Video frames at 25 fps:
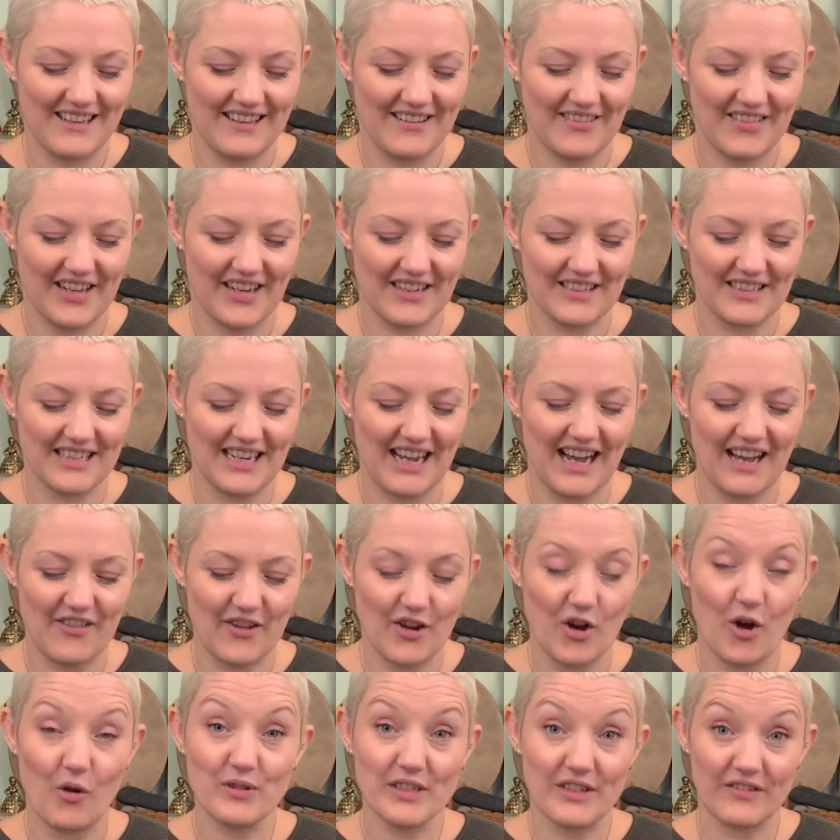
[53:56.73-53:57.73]
they
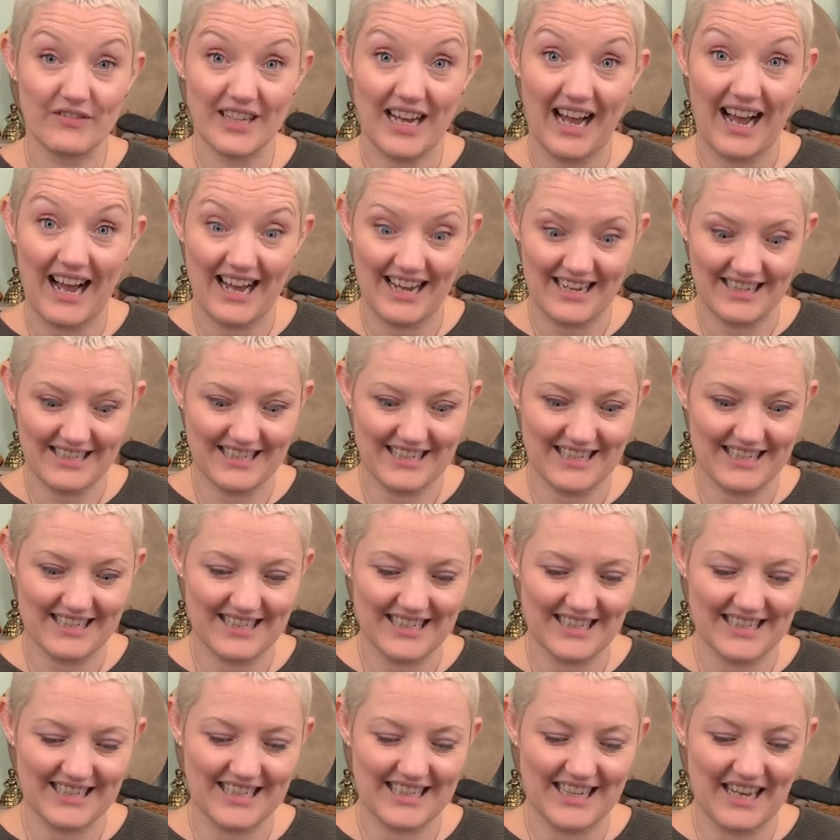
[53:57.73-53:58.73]
always have to ask, is
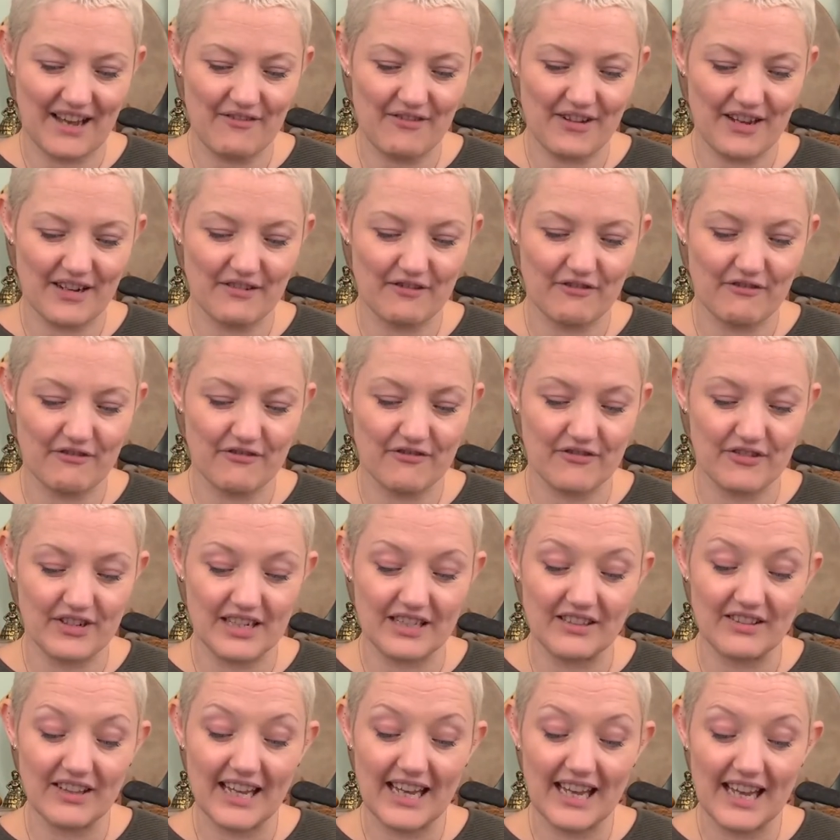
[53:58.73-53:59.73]
this given
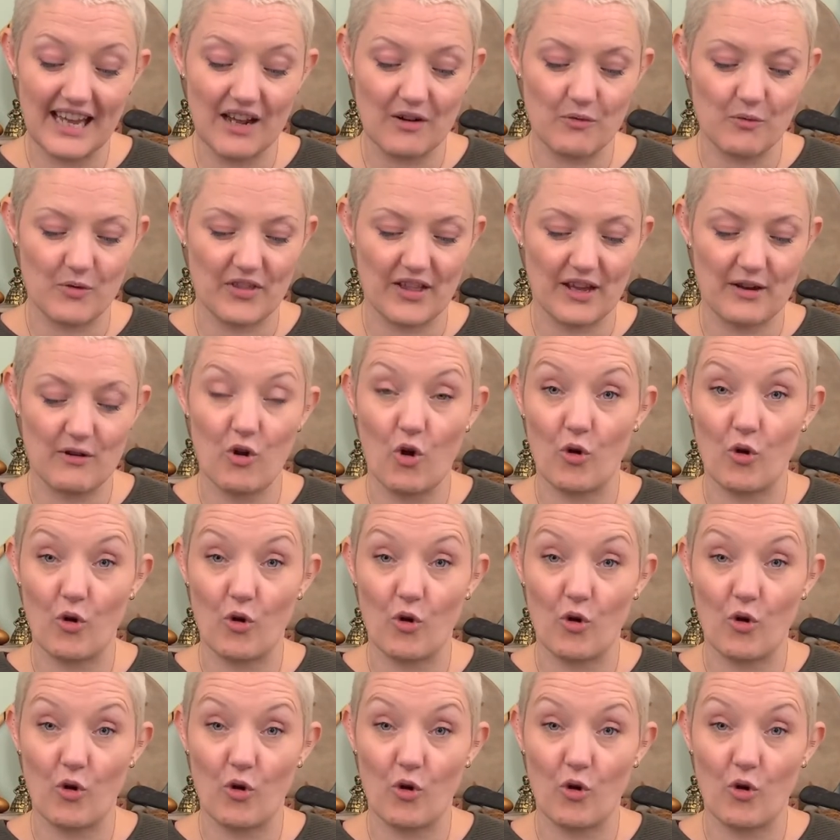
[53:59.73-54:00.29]
freely and without